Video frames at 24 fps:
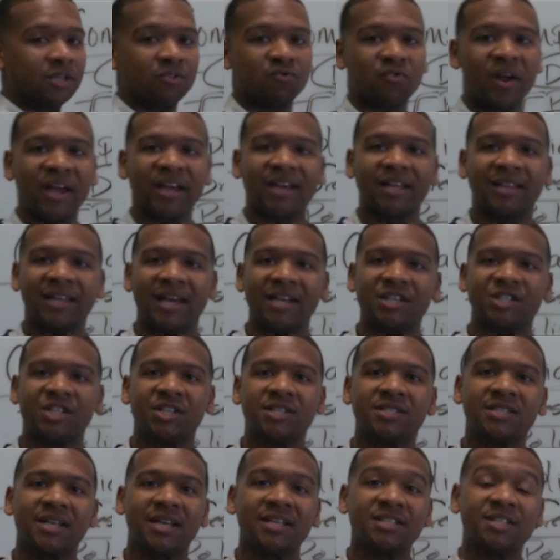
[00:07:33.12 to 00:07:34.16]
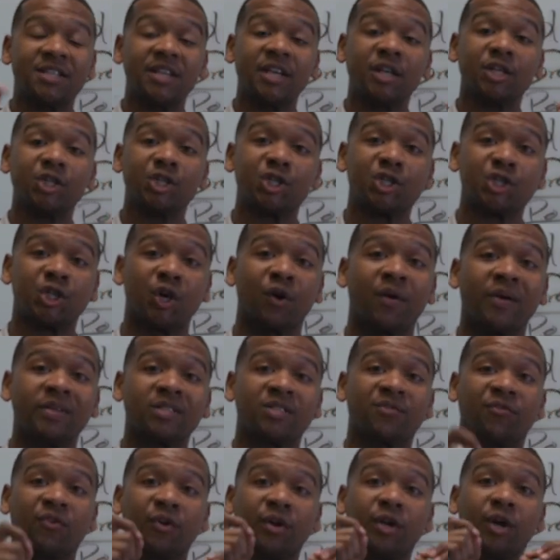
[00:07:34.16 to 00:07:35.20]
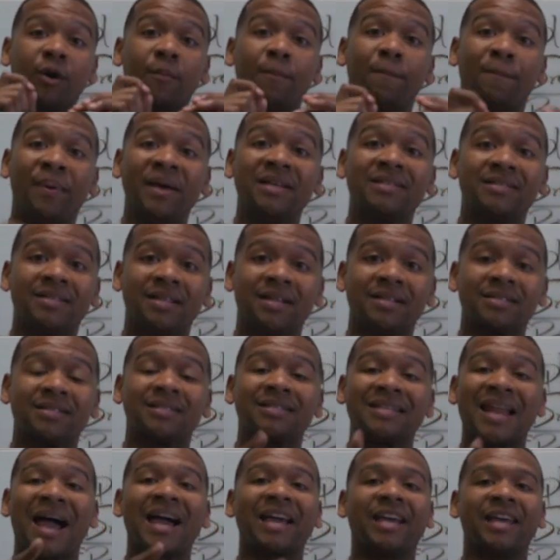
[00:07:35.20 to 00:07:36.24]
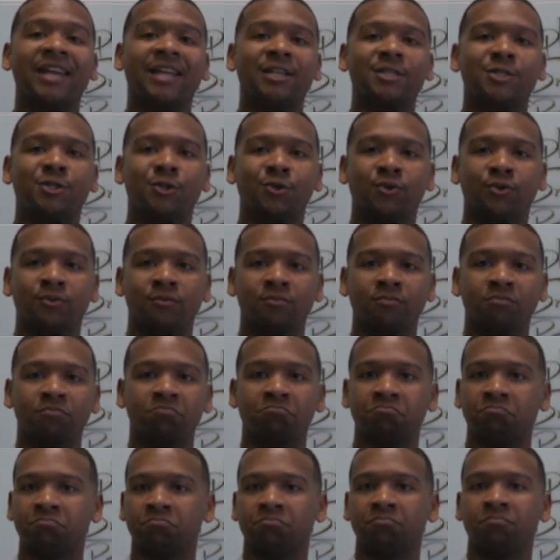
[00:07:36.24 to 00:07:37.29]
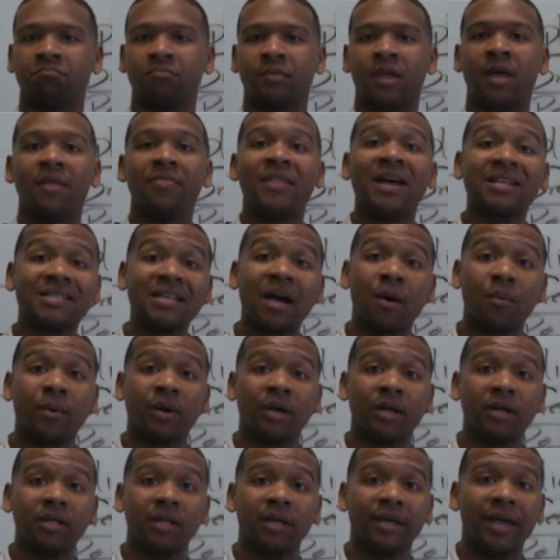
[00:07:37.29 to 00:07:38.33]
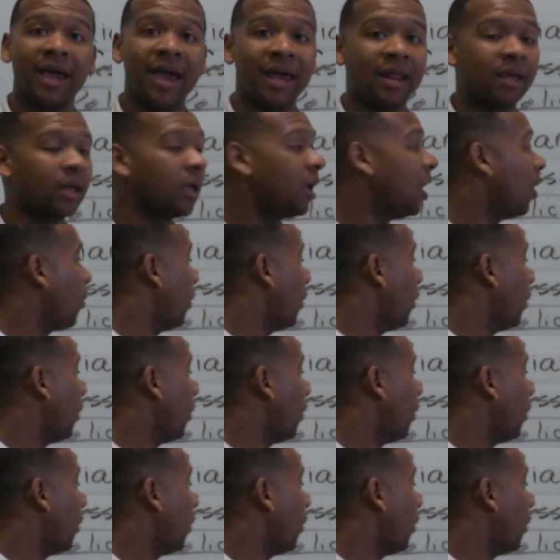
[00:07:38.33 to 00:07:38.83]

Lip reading: and regulations is the insurance for your business not getting sued. That's how we're going to look at it.